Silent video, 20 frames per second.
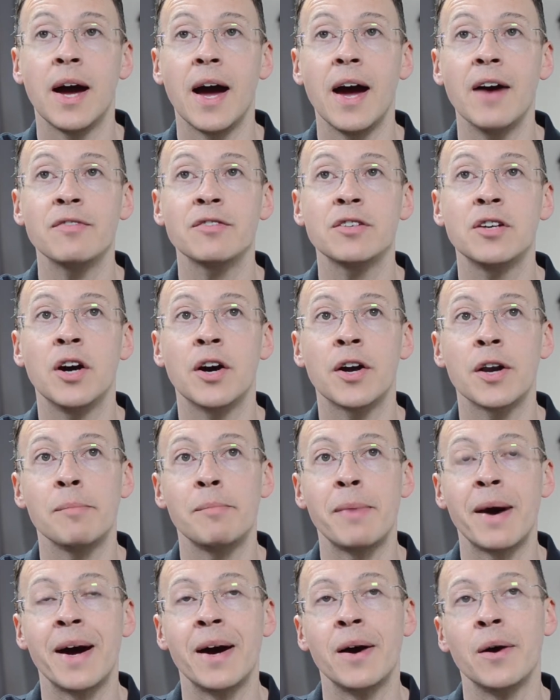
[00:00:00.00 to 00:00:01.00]
I've got
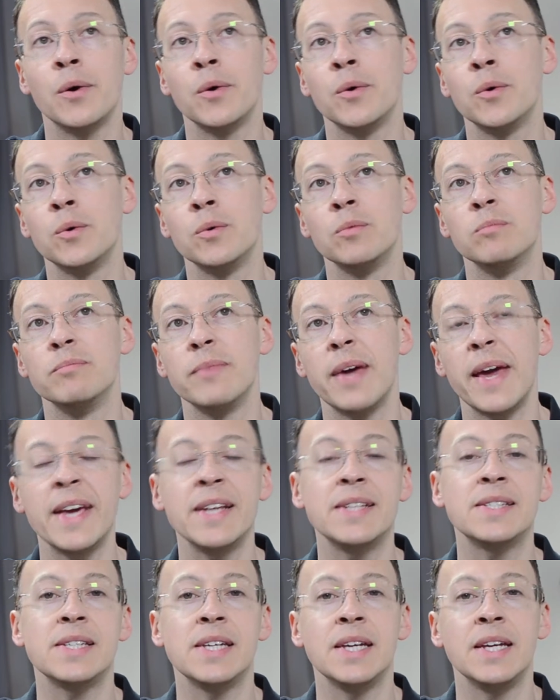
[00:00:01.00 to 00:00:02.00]
about
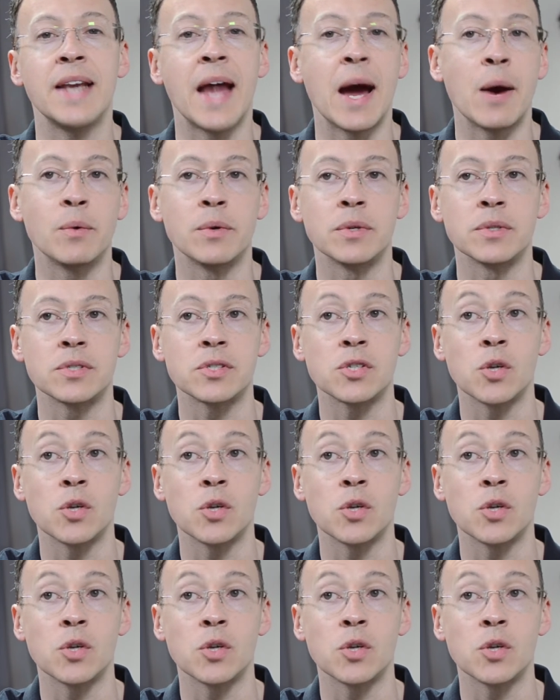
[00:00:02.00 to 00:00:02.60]
18 hours.